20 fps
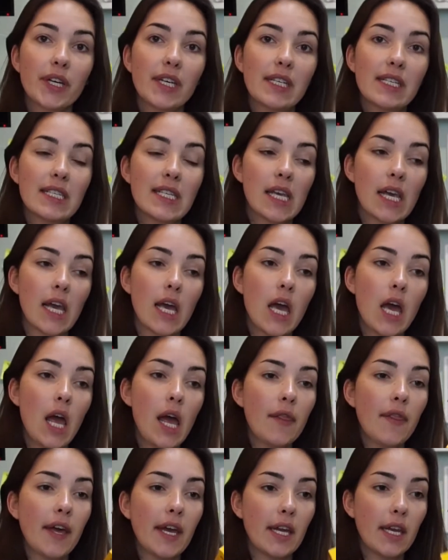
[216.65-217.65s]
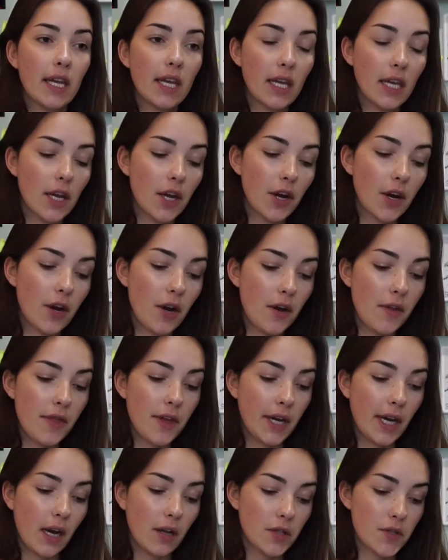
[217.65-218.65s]
easy, they adhere,
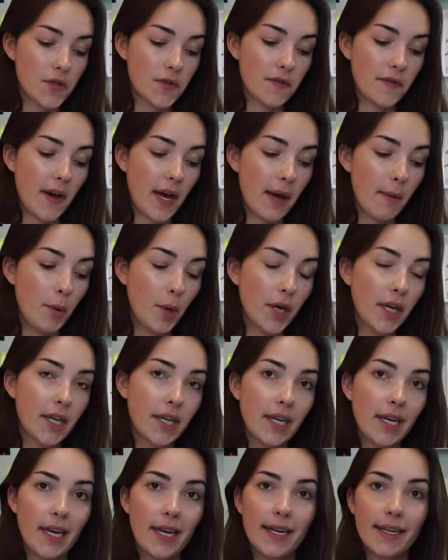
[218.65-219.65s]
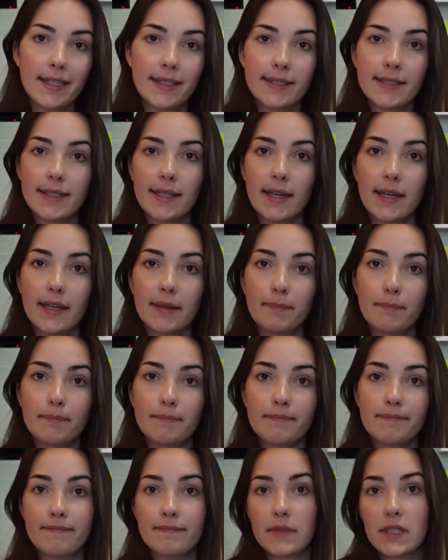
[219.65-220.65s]
the colors are vibrant, and
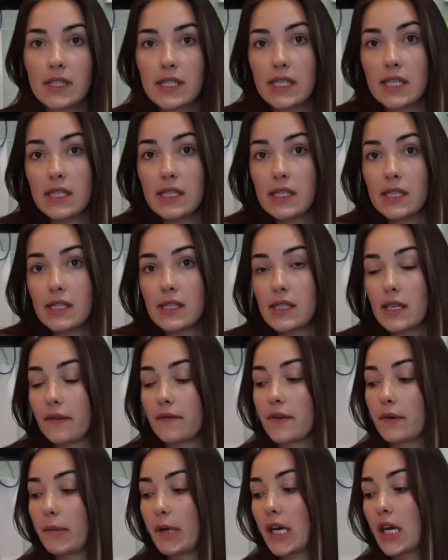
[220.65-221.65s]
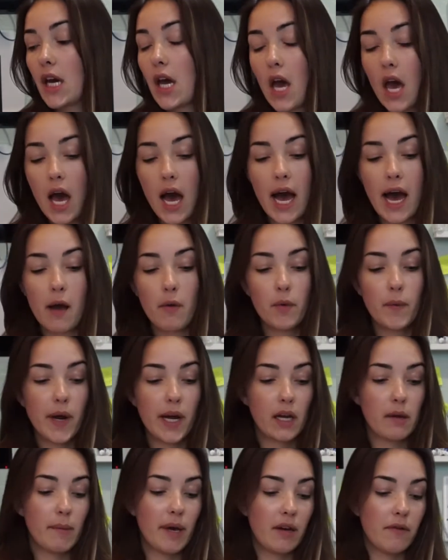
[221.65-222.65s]
it's the easiest thing for me. I would
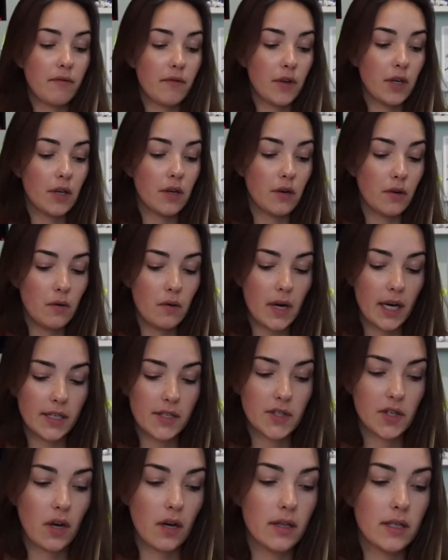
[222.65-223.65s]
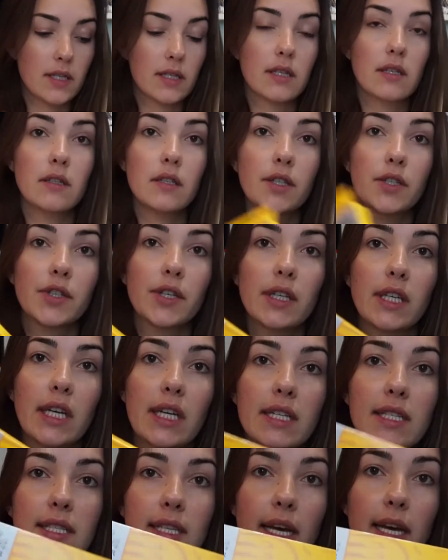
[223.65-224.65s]
recommend for you, I just got this little
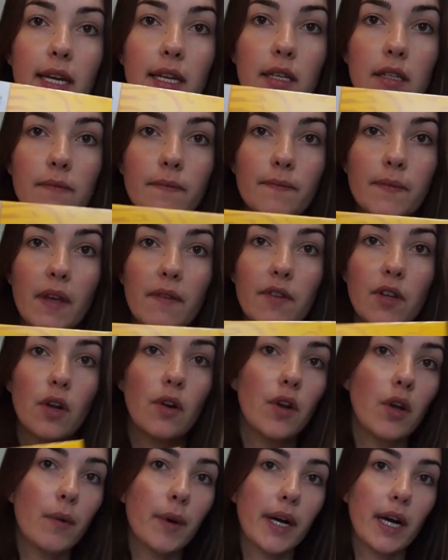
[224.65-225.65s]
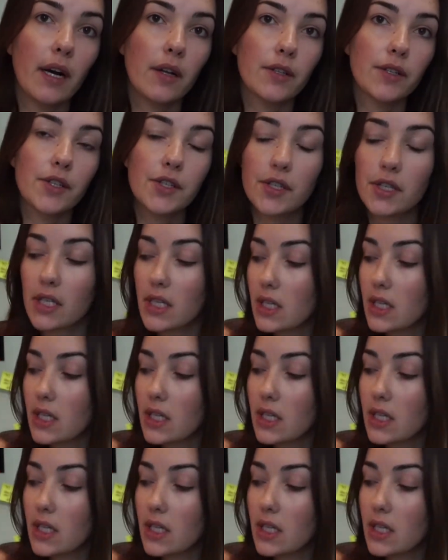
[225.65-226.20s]
acrylic set. If you don't know what colors you